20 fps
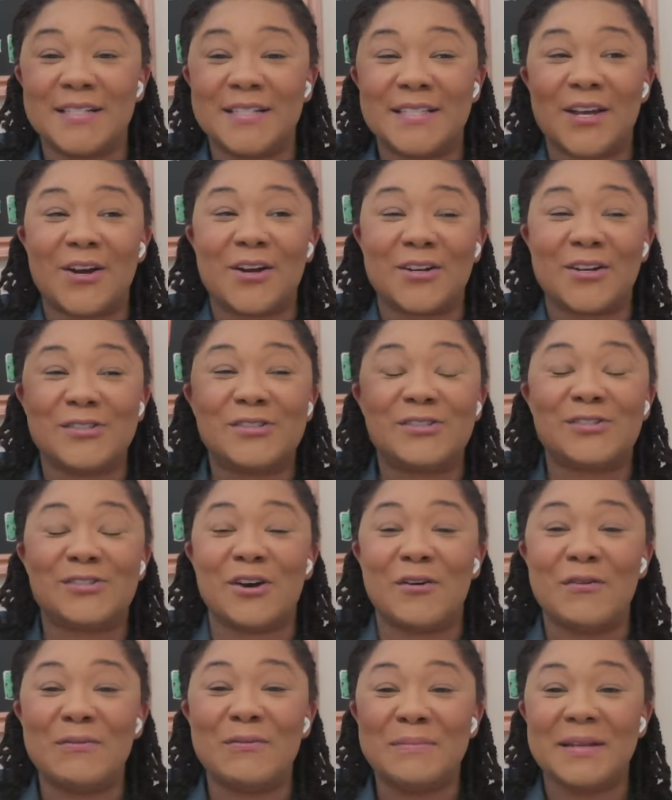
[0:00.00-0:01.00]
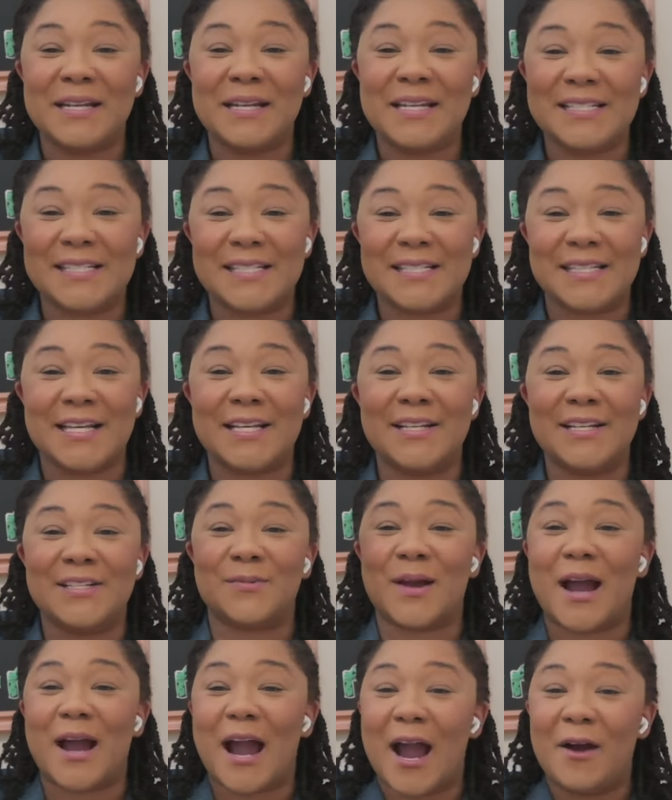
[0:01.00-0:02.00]
there are so many scenes
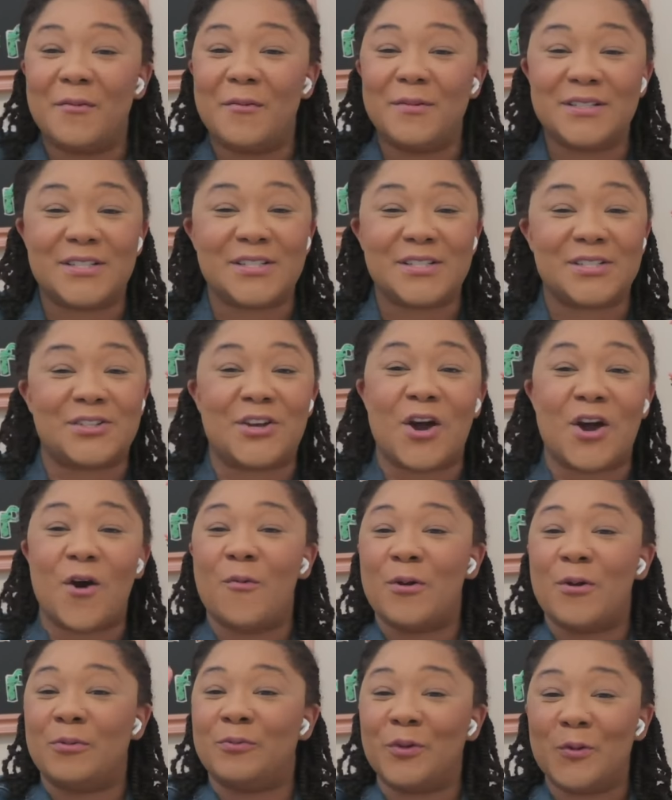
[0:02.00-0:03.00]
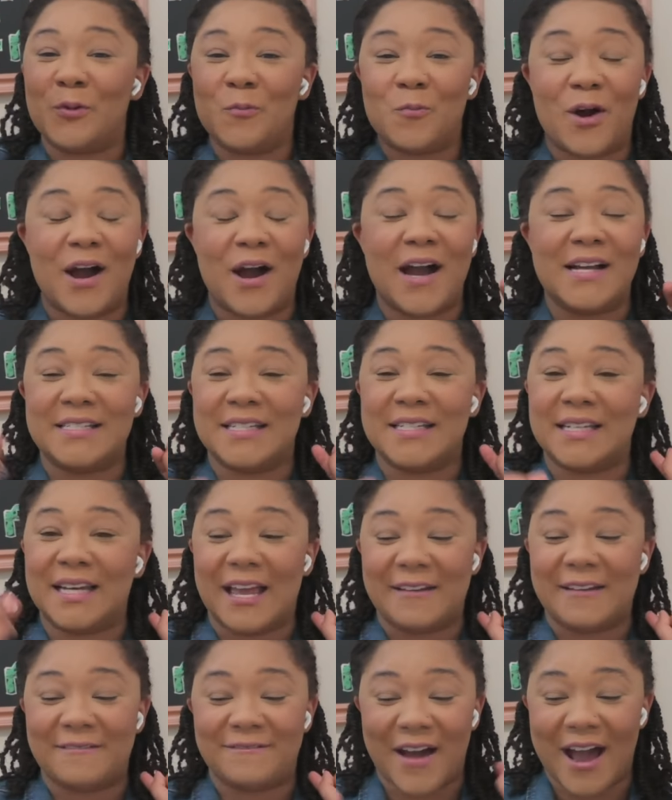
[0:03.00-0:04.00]
where I would just go and rewind it
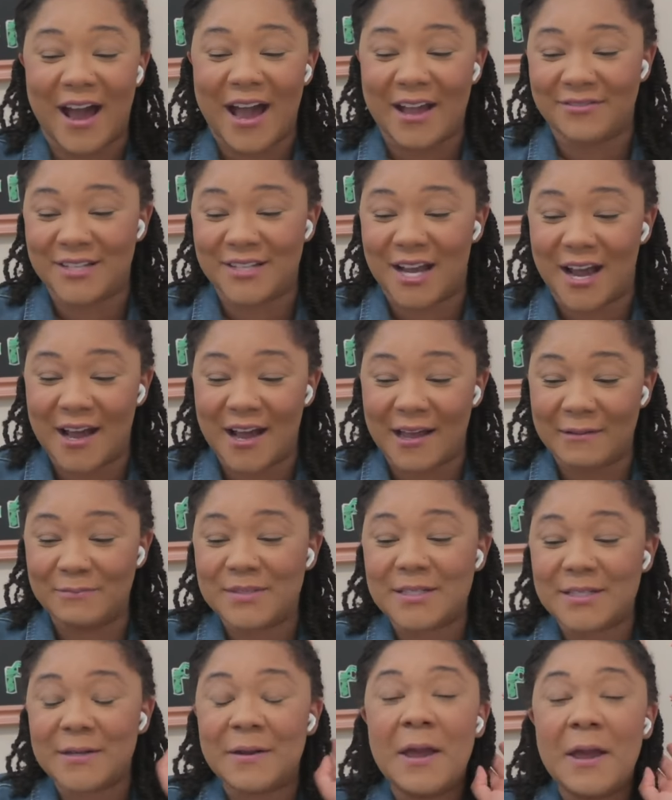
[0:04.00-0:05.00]
like five times.